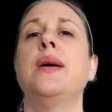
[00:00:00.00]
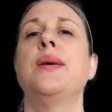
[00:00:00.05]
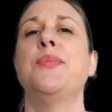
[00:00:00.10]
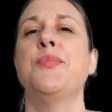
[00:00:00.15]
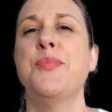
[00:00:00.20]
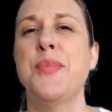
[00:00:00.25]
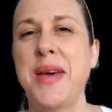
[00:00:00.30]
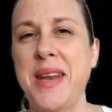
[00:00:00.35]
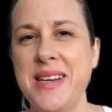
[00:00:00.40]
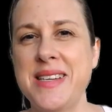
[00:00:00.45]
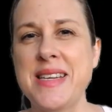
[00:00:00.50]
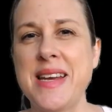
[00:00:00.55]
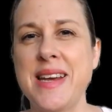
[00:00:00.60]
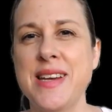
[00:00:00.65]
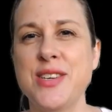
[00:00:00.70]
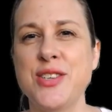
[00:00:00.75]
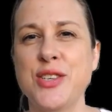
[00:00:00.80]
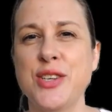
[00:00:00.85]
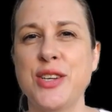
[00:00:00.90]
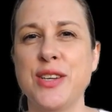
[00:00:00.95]

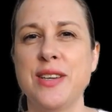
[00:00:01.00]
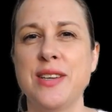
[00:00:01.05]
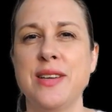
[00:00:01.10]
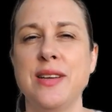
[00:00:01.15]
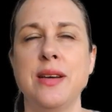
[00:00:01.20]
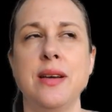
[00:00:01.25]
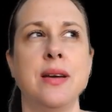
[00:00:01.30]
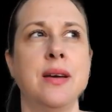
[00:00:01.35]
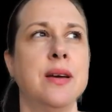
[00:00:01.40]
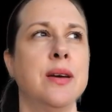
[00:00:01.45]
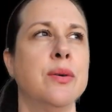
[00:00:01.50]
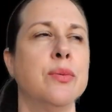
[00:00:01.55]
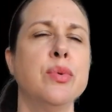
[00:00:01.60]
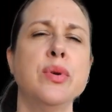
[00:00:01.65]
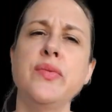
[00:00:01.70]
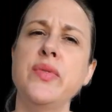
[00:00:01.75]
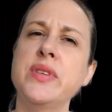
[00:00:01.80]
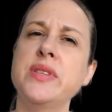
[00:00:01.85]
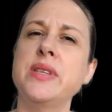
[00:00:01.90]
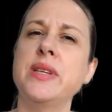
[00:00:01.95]
meditation,
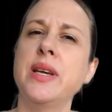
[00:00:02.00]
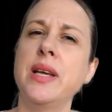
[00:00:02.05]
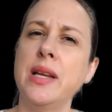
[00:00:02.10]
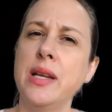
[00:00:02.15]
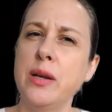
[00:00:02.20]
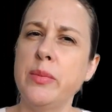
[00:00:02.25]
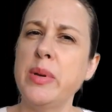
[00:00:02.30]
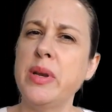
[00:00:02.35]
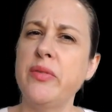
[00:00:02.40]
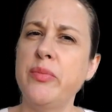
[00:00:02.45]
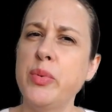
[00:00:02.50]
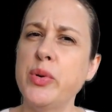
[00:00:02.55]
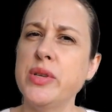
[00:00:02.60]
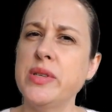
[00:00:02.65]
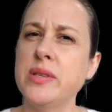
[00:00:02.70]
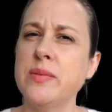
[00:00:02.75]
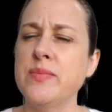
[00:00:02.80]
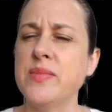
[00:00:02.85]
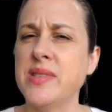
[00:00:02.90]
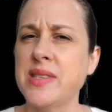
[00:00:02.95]
revisiting a little bit of
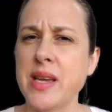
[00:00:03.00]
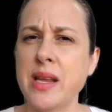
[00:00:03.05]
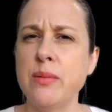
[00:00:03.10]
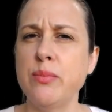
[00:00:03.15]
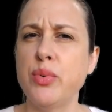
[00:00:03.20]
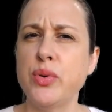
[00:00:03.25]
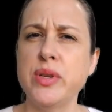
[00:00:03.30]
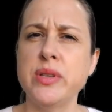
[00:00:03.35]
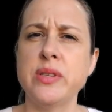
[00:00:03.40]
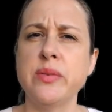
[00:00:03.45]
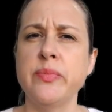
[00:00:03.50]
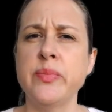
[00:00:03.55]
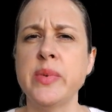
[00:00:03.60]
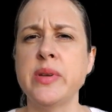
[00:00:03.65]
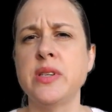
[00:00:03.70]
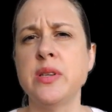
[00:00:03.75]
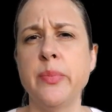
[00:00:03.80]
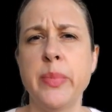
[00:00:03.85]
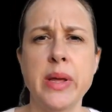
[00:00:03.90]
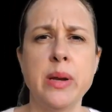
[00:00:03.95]
Buddhism, Zen Buddhism
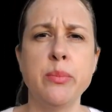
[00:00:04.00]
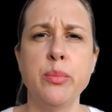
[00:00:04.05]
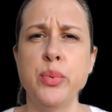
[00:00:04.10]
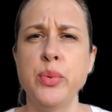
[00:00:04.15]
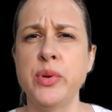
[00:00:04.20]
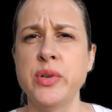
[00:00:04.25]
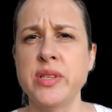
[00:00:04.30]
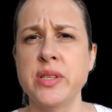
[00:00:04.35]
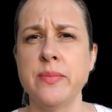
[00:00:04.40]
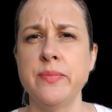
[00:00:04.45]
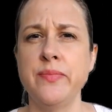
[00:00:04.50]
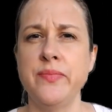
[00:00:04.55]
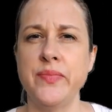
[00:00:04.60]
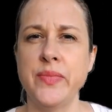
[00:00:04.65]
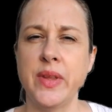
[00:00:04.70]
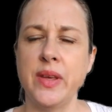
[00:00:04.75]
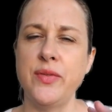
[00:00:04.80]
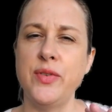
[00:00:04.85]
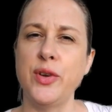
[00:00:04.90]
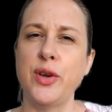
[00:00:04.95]
and Tibetan Buddhism.
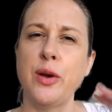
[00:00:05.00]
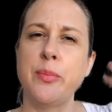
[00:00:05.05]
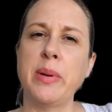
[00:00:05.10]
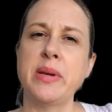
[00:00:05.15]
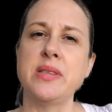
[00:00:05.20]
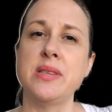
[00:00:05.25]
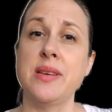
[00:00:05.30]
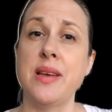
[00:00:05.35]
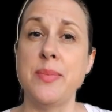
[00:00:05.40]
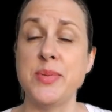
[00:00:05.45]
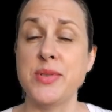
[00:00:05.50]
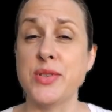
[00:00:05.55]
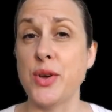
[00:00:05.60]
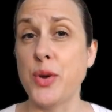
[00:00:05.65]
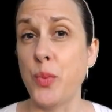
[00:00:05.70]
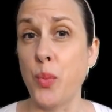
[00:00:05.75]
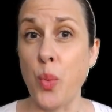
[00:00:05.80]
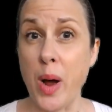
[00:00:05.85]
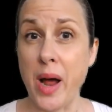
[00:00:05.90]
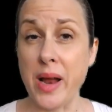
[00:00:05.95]
If you go back to
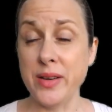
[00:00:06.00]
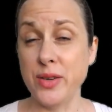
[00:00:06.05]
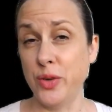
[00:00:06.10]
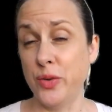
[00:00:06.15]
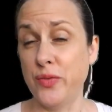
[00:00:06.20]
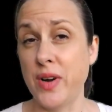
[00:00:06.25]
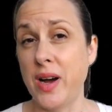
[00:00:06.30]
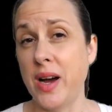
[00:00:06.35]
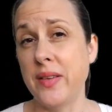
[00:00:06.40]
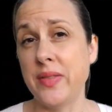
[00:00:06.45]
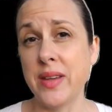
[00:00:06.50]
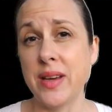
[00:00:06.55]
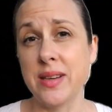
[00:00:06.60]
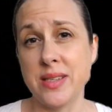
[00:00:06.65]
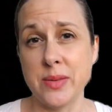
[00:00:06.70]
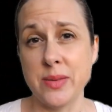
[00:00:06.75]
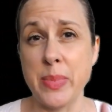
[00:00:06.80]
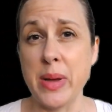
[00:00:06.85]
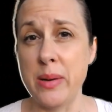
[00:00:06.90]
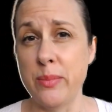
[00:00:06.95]
episode 1, you'll find
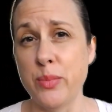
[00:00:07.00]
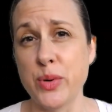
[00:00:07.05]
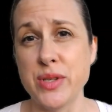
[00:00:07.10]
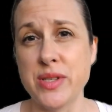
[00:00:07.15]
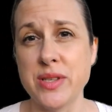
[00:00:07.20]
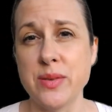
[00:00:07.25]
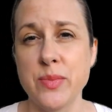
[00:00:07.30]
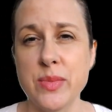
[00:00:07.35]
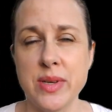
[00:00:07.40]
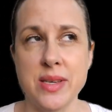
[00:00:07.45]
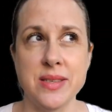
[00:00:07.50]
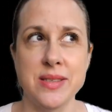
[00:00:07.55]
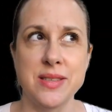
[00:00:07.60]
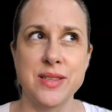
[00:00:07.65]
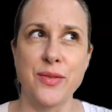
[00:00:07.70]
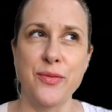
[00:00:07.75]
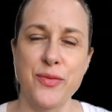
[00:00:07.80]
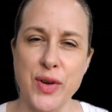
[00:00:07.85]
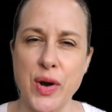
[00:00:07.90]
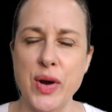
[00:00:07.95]
that Tibetan Buddhism is
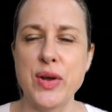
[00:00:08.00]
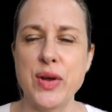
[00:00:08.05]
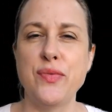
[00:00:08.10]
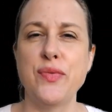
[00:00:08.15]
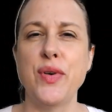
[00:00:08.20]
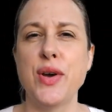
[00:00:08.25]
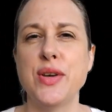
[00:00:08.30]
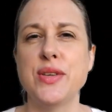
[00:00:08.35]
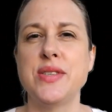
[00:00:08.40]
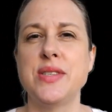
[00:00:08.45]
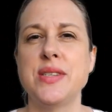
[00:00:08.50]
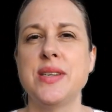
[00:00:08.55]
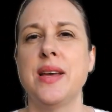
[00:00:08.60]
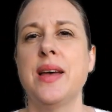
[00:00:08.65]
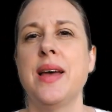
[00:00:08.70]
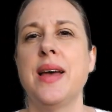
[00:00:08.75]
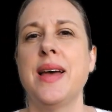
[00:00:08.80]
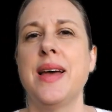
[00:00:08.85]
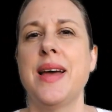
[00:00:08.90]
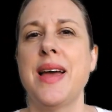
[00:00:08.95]
the very first
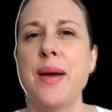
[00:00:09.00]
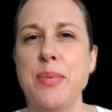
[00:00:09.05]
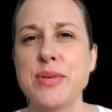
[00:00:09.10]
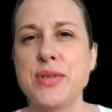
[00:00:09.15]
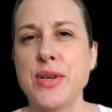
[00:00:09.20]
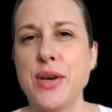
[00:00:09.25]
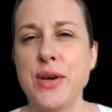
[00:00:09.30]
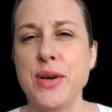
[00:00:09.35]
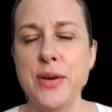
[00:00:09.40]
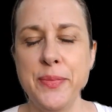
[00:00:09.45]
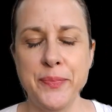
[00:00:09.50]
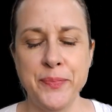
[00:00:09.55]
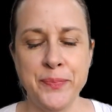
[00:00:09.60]
episode.